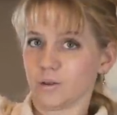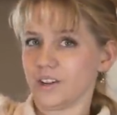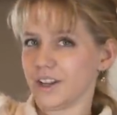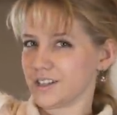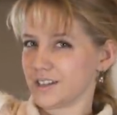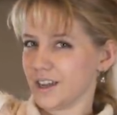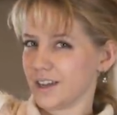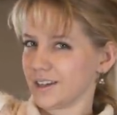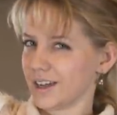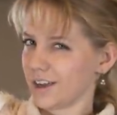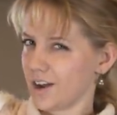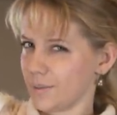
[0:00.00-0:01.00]
Well, not designed,
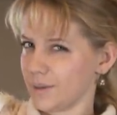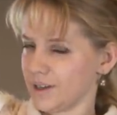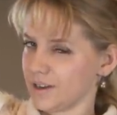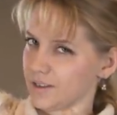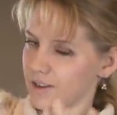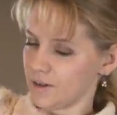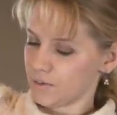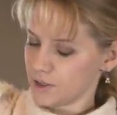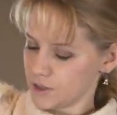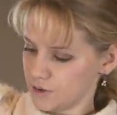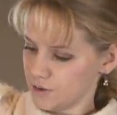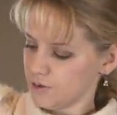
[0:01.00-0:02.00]
I copied the
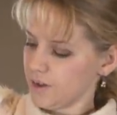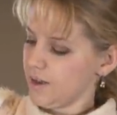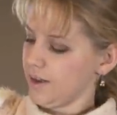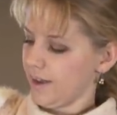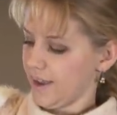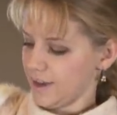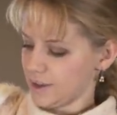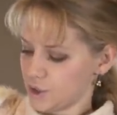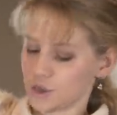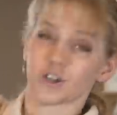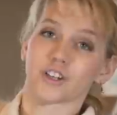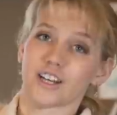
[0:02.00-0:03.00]
original and
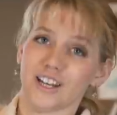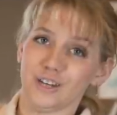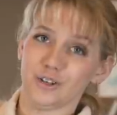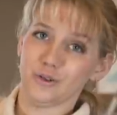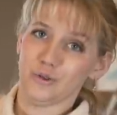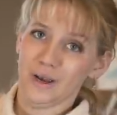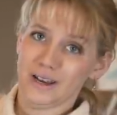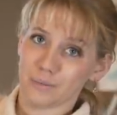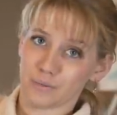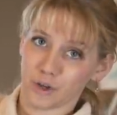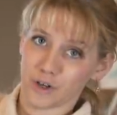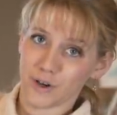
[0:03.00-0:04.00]
turned it into an
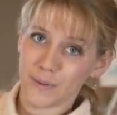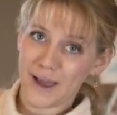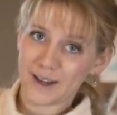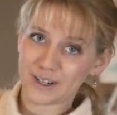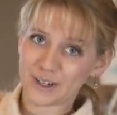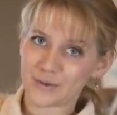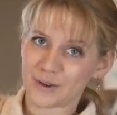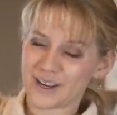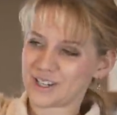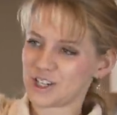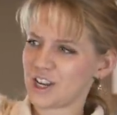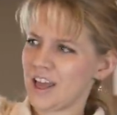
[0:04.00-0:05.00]
embroidery pattern,
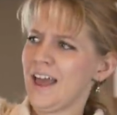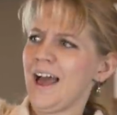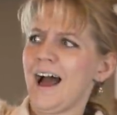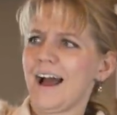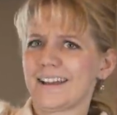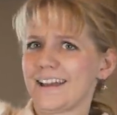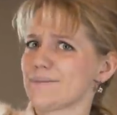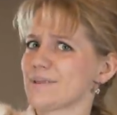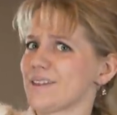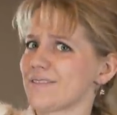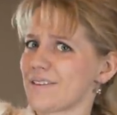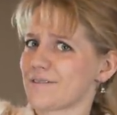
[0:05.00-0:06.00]
which I can't
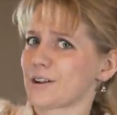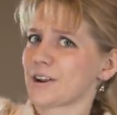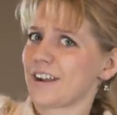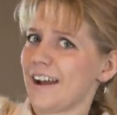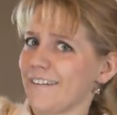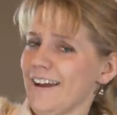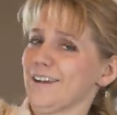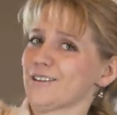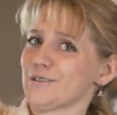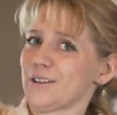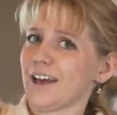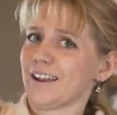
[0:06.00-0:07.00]
believe I figured out how to
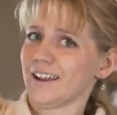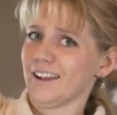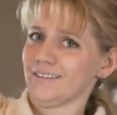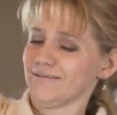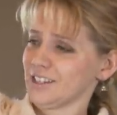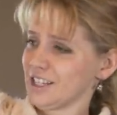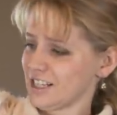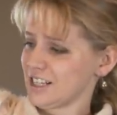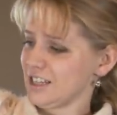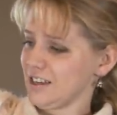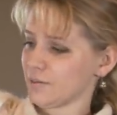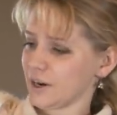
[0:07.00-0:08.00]
do that at
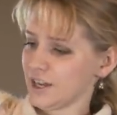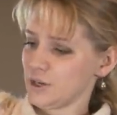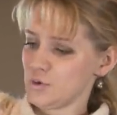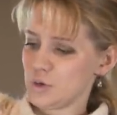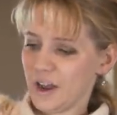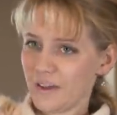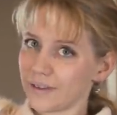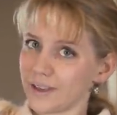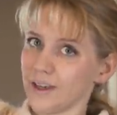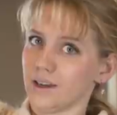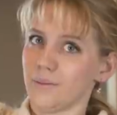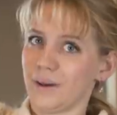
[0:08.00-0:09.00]
16 when I knew
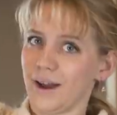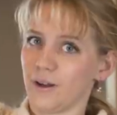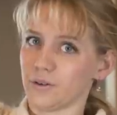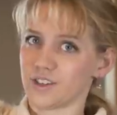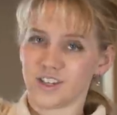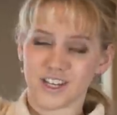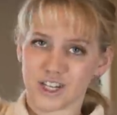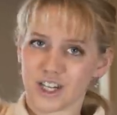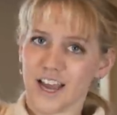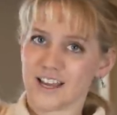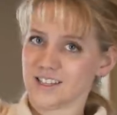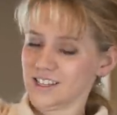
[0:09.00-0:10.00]
nothing about
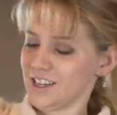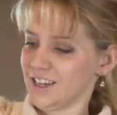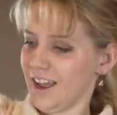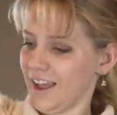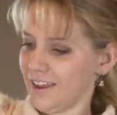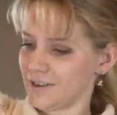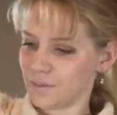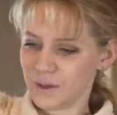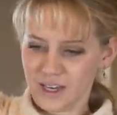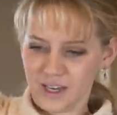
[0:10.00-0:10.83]
digitizing and